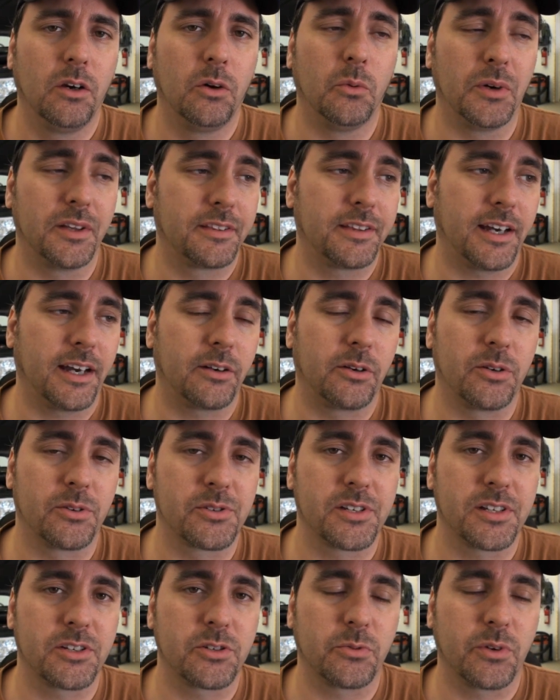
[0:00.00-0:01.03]
with that whole
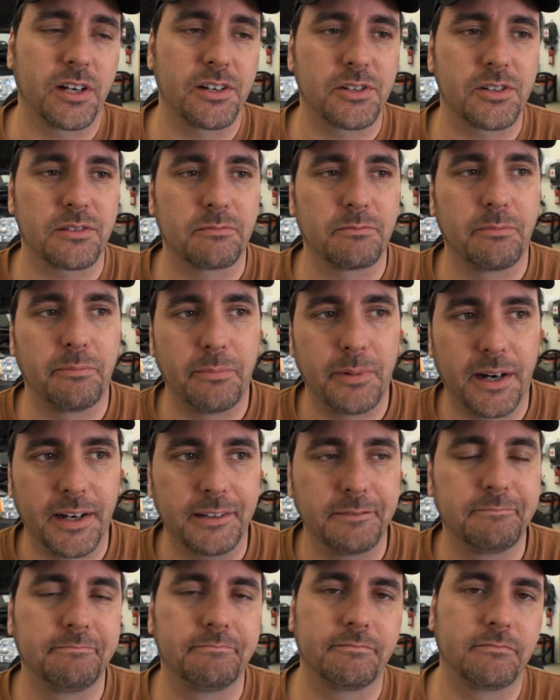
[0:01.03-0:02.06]
situation,
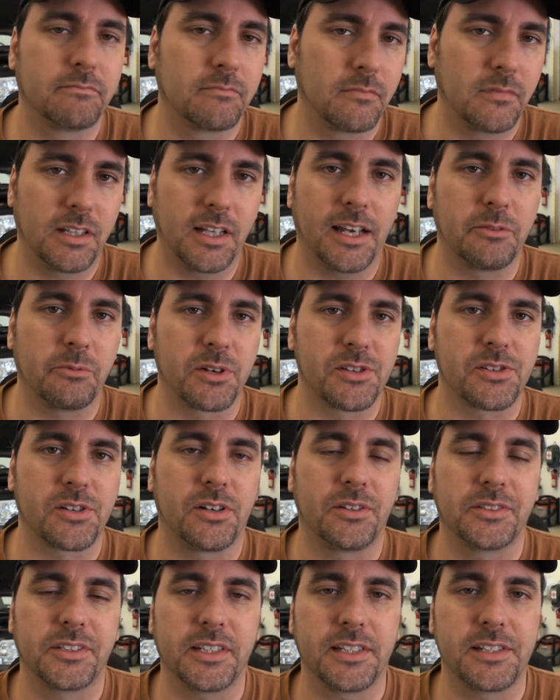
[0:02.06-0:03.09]
but the end
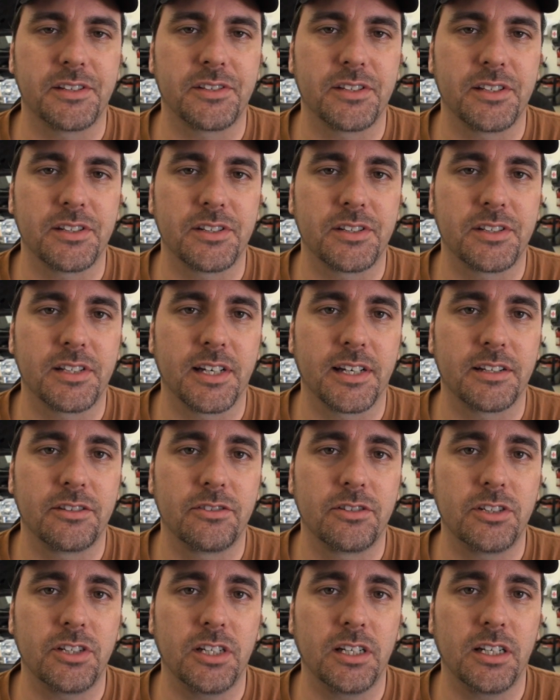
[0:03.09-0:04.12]
result is is
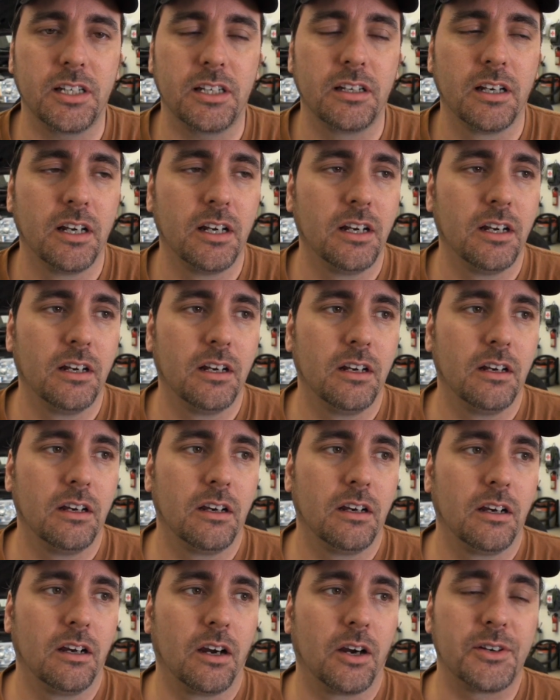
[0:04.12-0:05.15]
that she
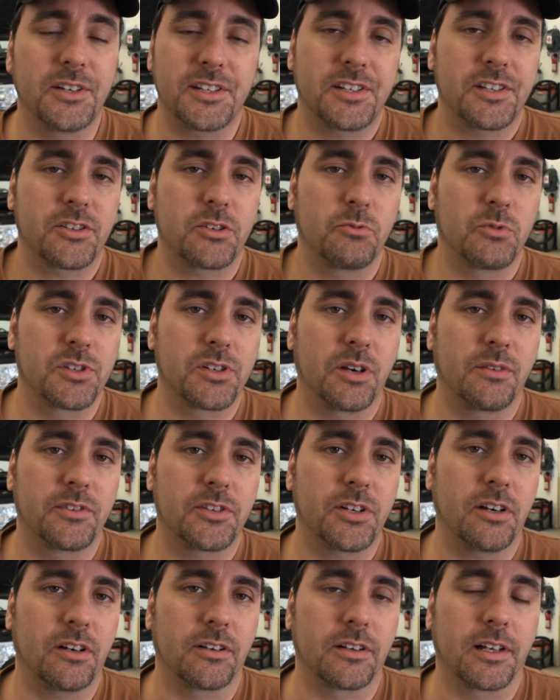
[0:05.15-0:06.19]
her decision was
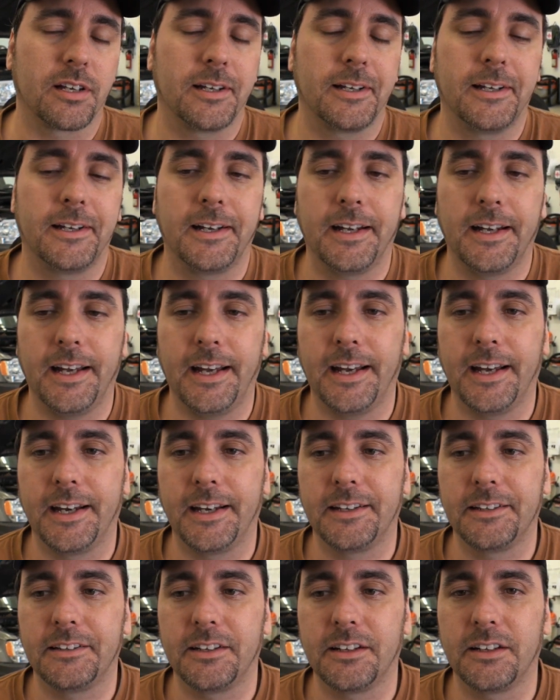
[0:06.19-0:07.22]
overturned.
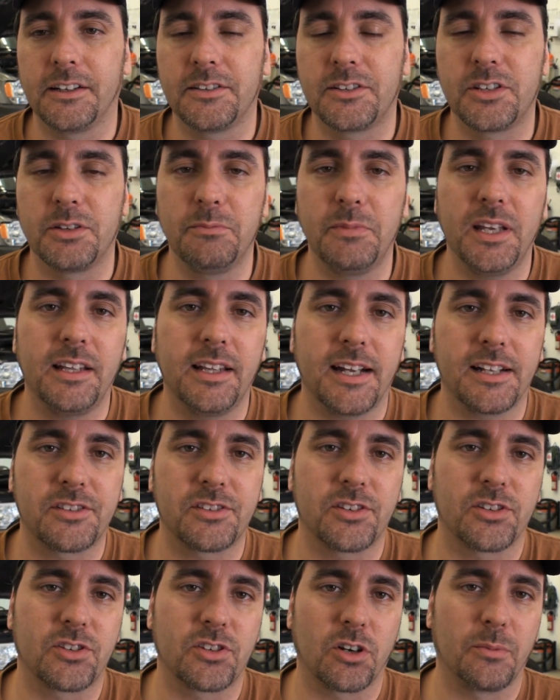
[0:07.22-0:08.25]
And to me, that's
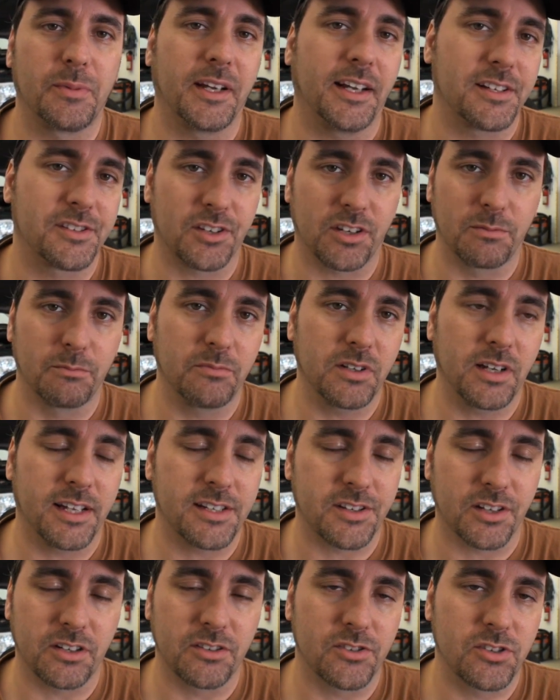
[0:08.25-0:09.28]
disturbing as a,
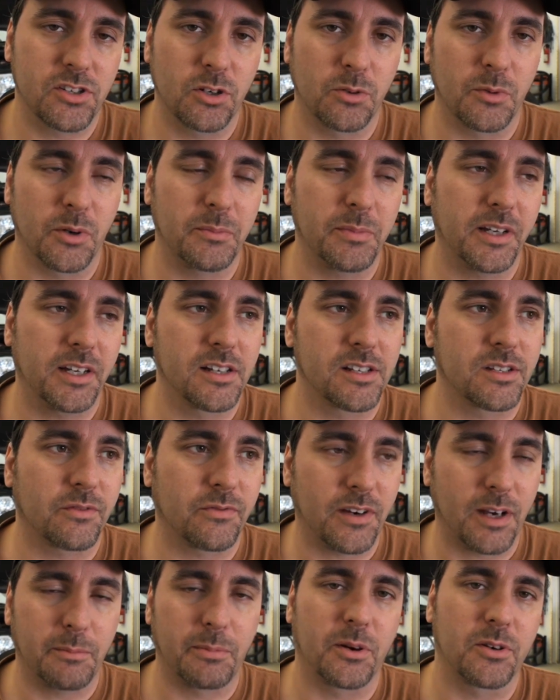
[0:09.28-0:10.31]
as a consumer because
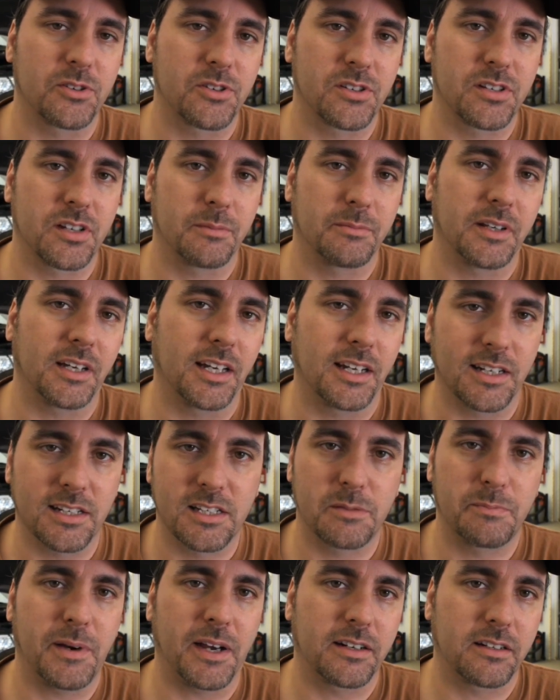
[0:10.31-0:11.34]
if I purchase something and
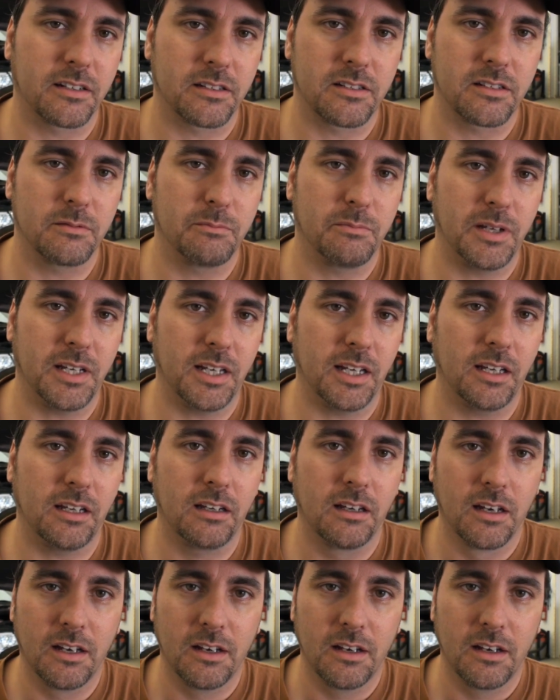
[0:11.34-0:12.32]
expect it to be,